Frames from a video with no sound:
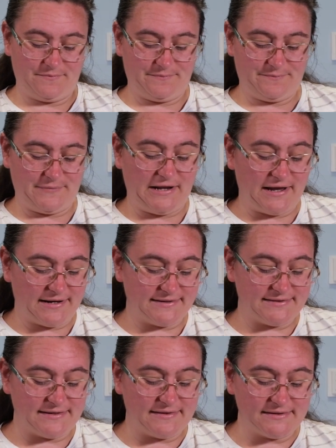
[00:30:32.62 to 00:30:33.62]
Like I
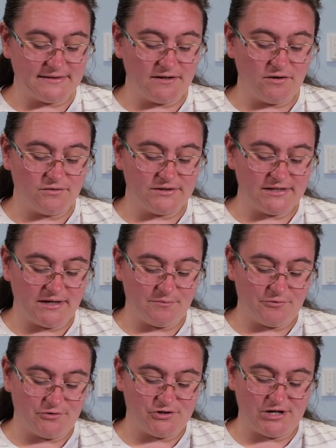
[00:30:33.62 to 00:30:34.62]
said, that's a long-term
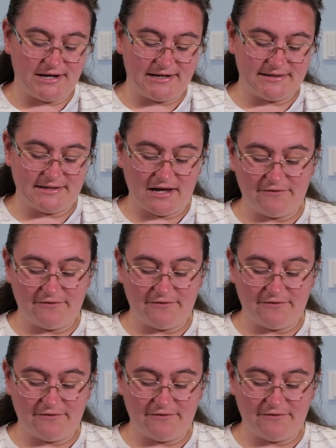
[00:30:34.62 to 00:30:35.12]
project.